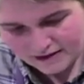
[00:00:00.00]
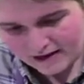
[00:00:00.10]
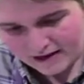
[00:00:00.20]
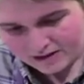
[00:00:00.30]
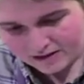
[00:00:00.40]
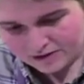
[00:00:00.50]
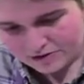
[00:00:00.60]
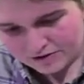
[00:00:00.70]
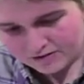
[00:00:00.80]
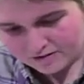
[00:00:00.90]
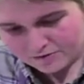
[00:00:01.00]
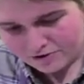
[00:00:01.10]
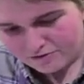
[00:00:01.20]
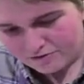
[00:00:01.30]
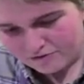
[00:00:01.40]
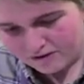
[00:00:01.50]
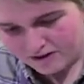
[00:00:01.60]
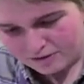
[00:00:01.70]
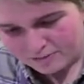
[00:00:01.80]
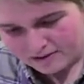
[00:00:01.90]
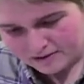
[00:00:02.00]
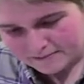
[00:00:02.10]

And cook them through a little bit.